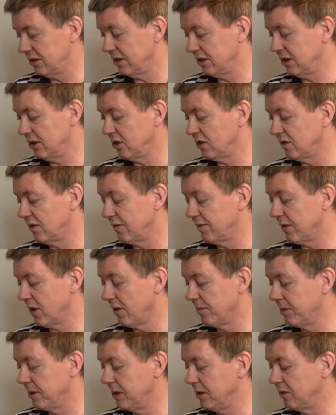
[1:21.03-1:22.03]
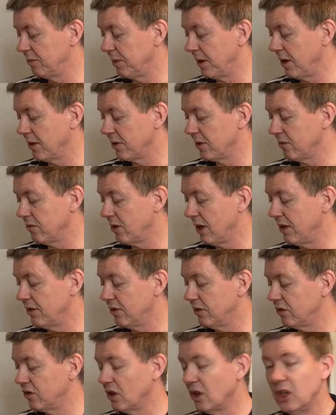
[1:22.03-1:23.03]
the use of adverbials by other
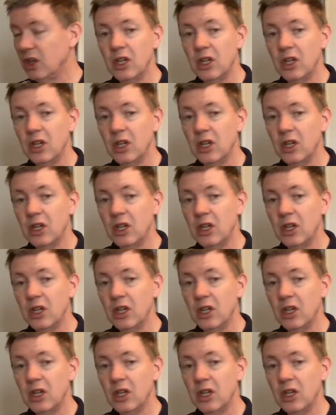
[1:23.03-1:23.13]
writers.